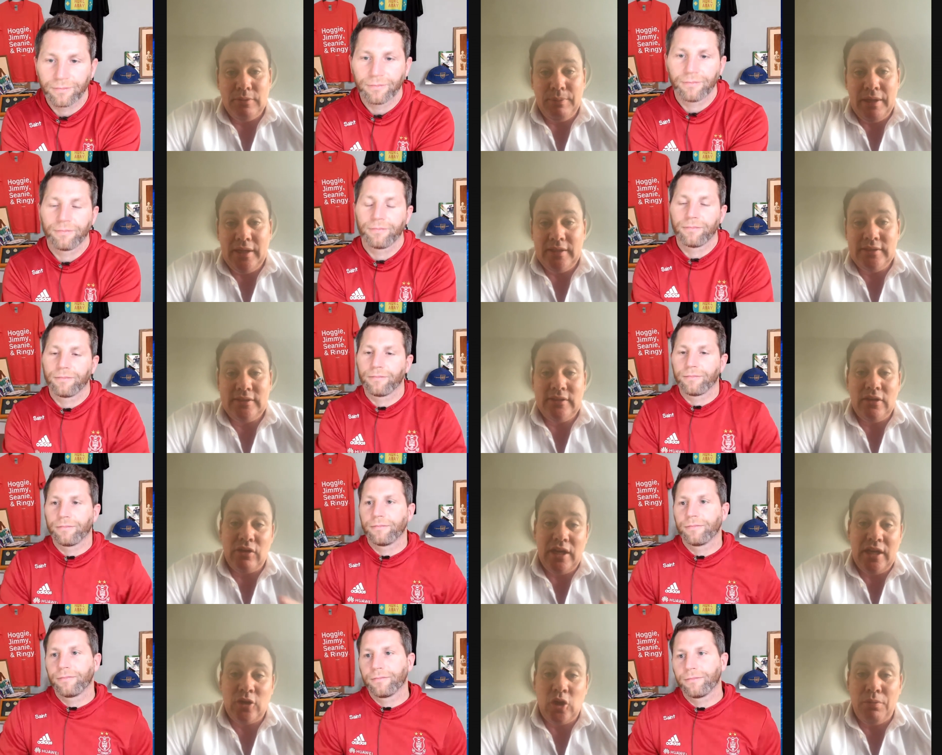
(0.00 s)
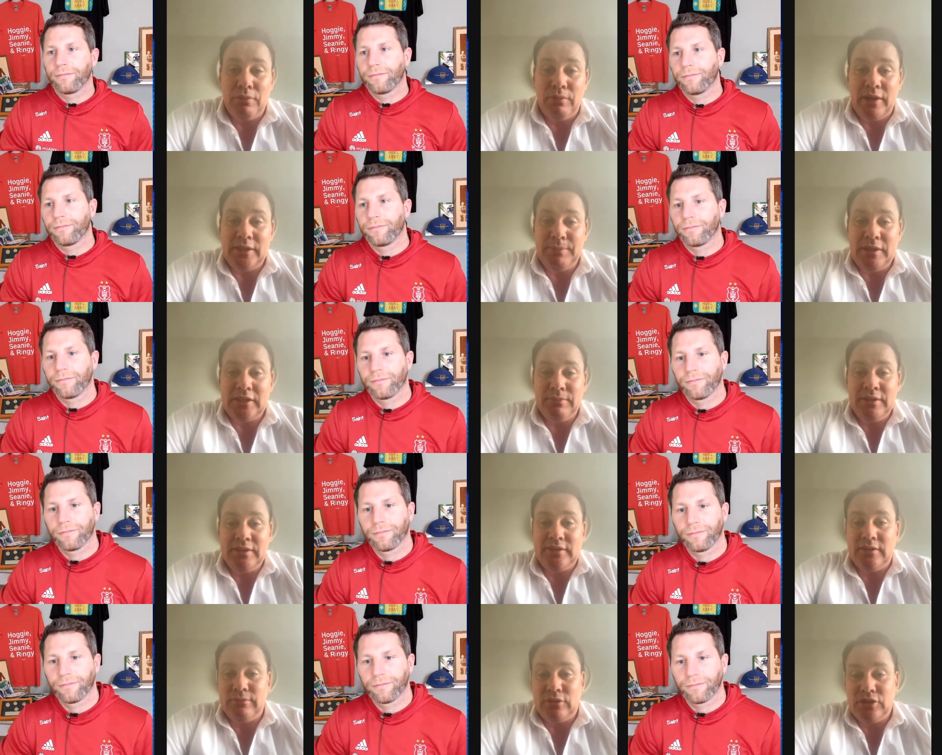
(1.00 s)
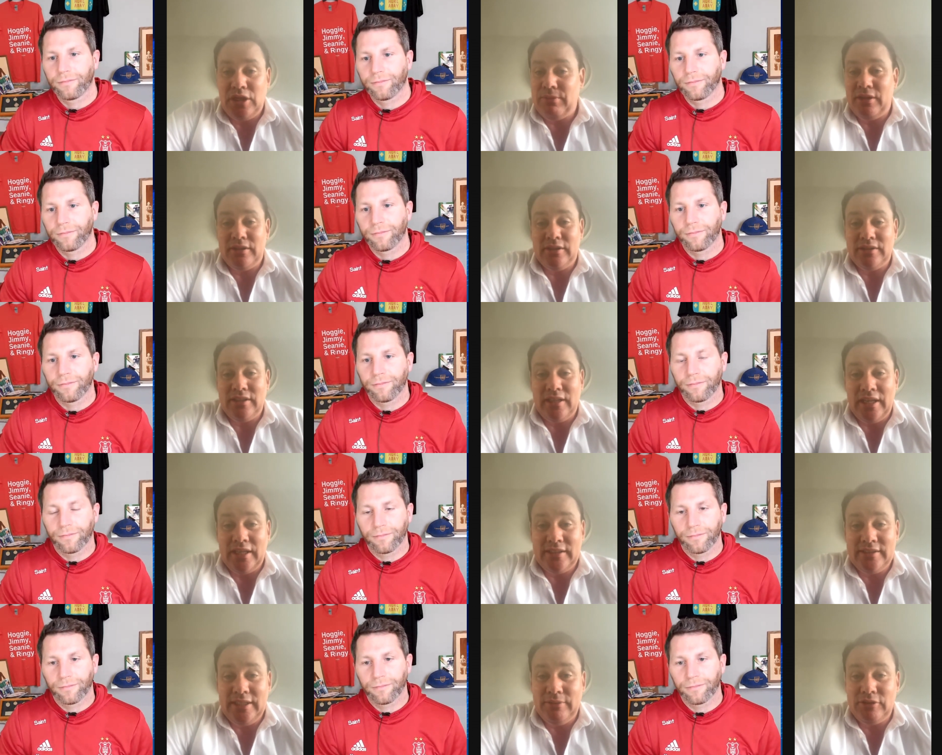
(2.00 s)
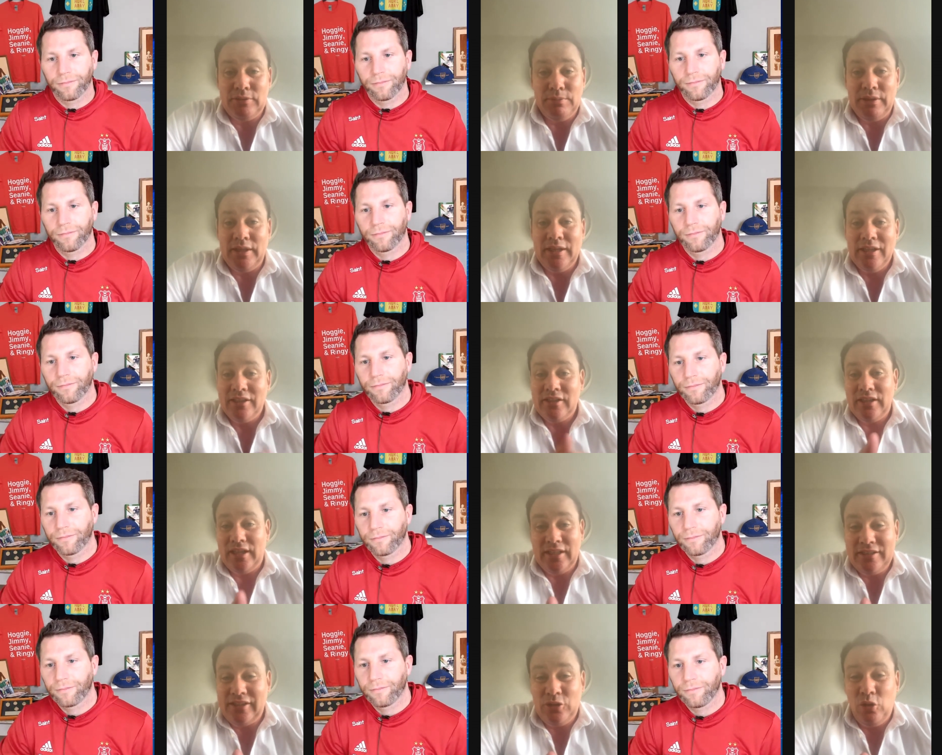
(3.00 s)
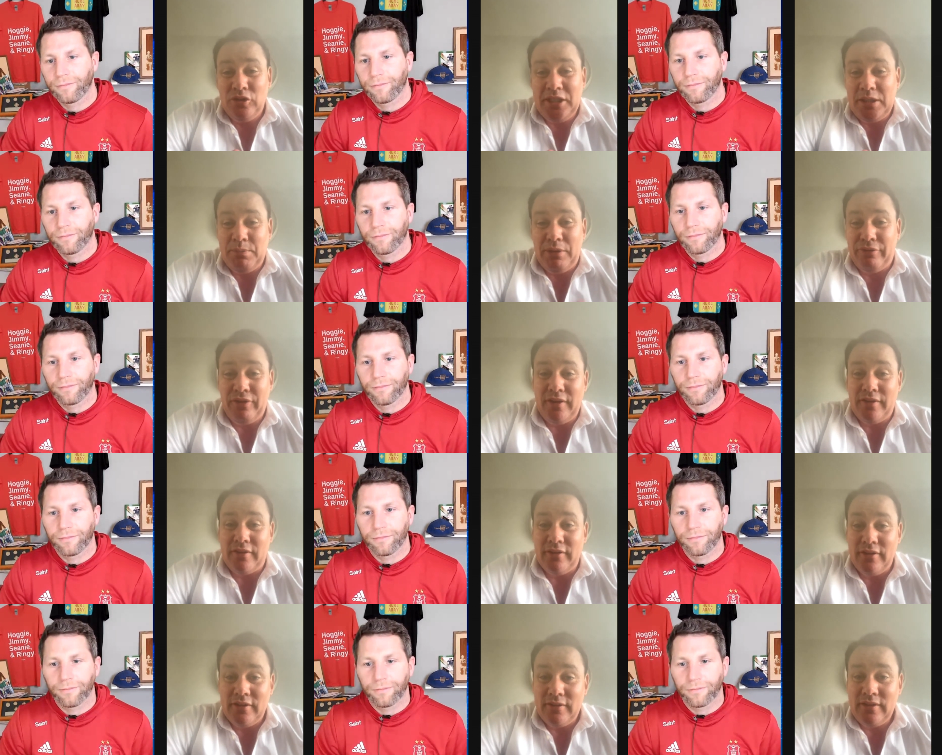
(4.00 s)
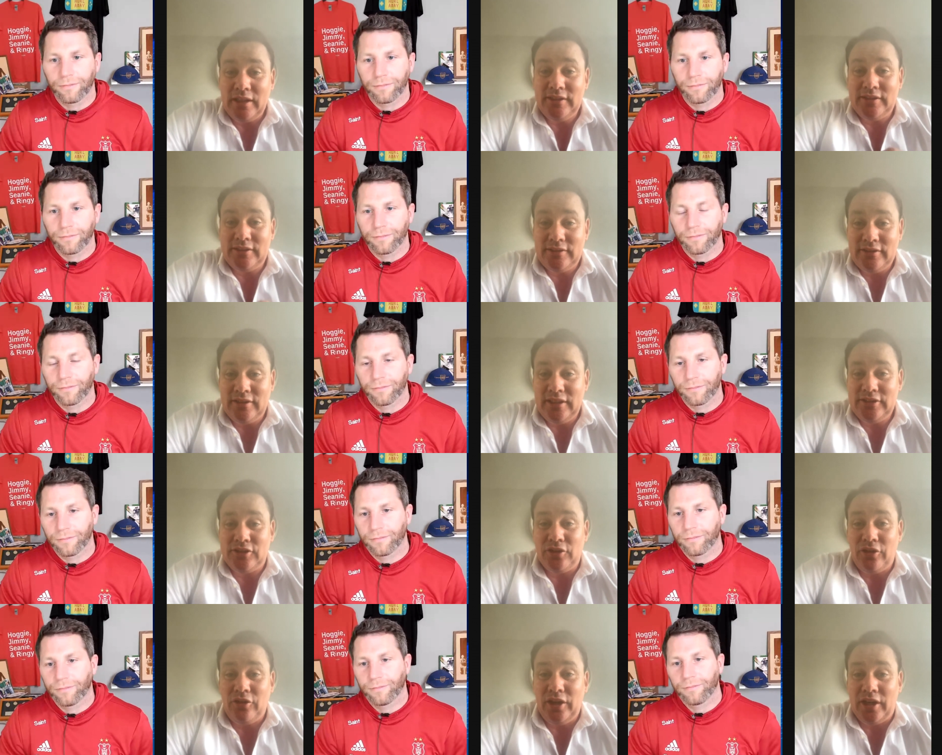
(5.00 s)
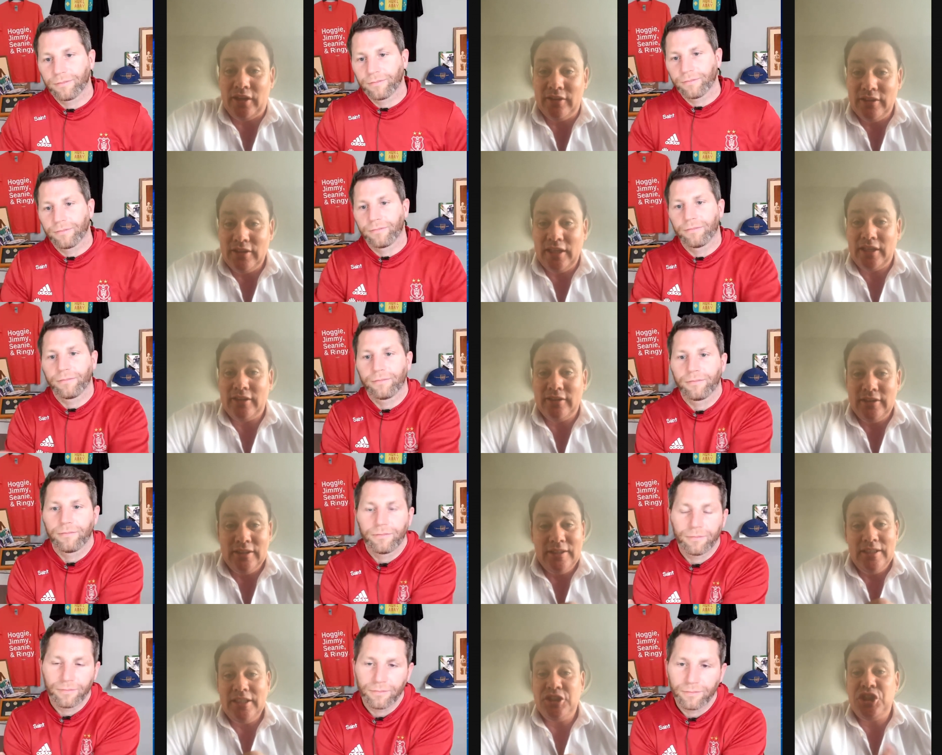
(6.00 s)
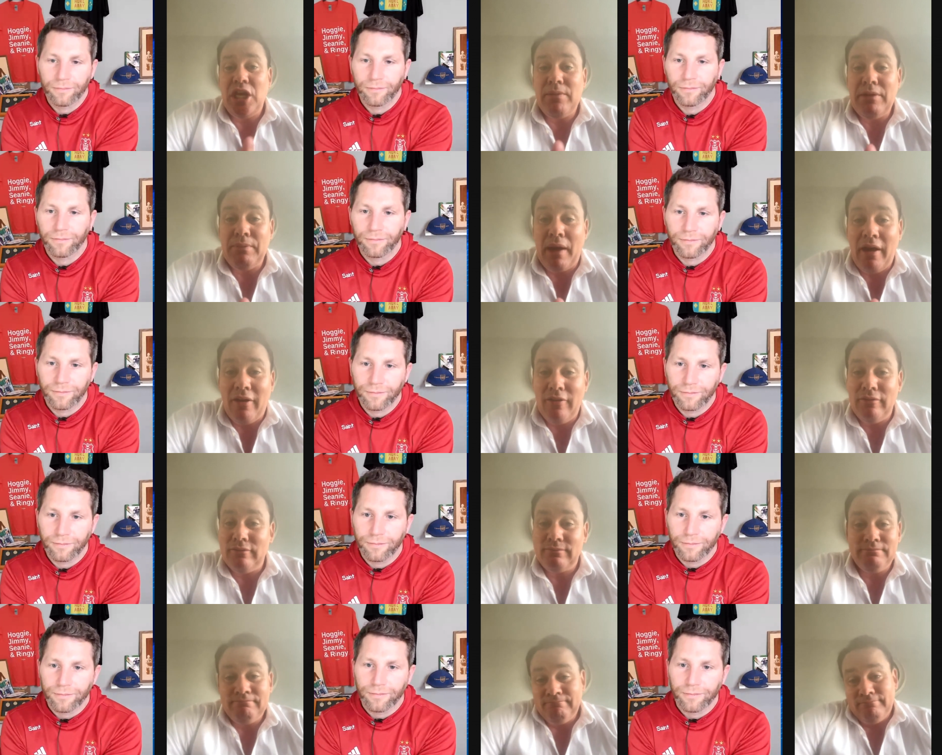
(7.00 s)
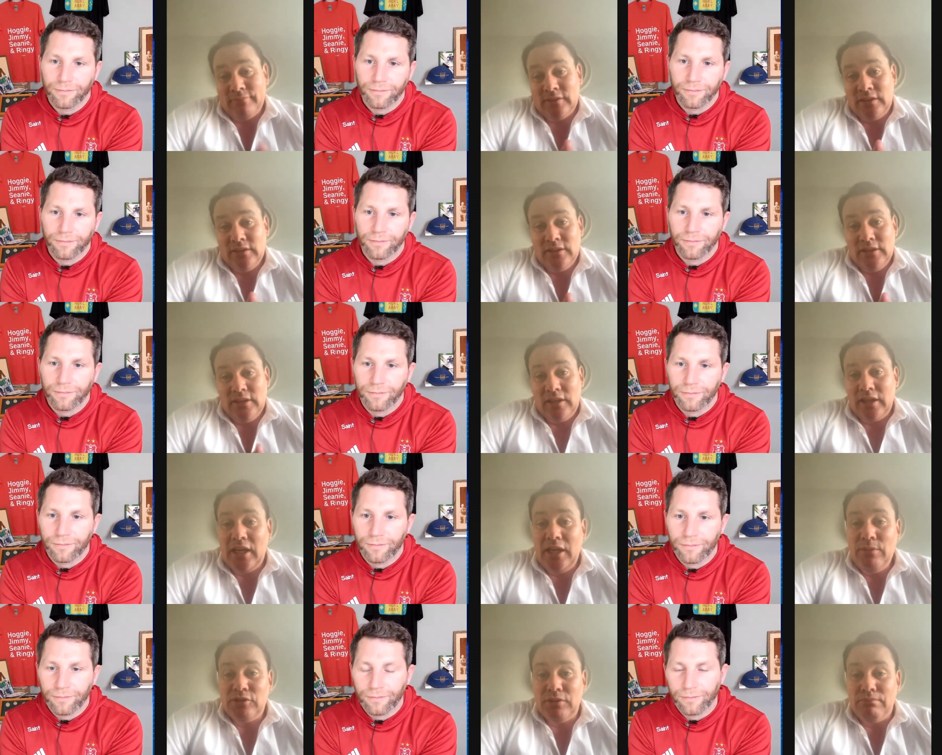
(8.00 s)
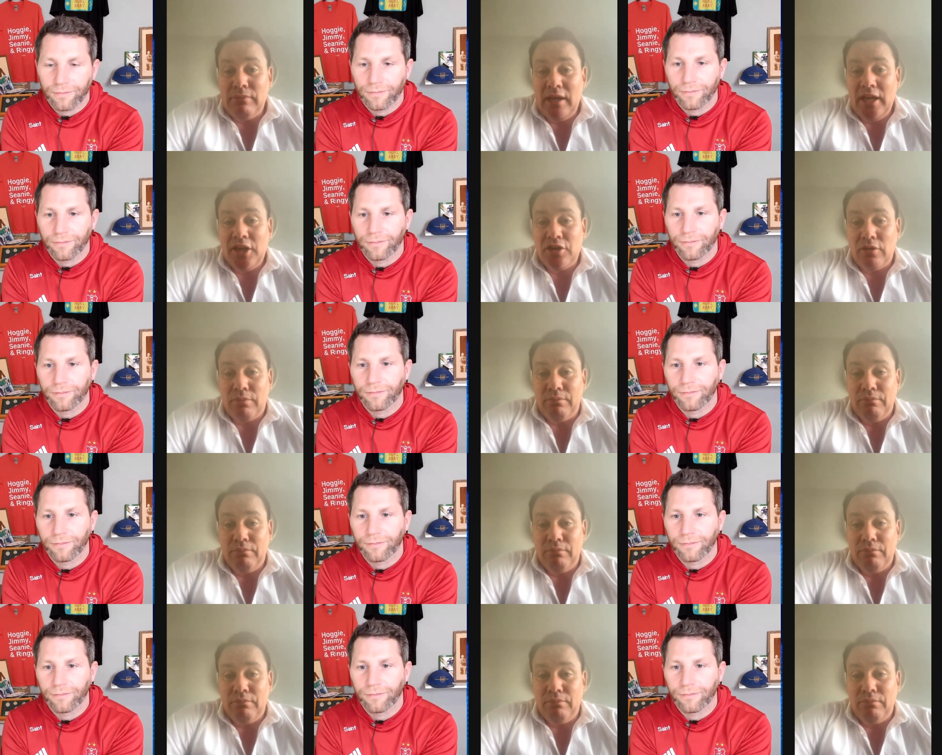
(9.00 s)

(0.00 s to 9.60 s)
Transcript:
Speaker 1: Bennett's okay. The couple of wise Bennett's missing, but Shane Bennett is like seems to be. They don't seem to be fit. That's the other thing. Like is Jamie Barron. Like he was a major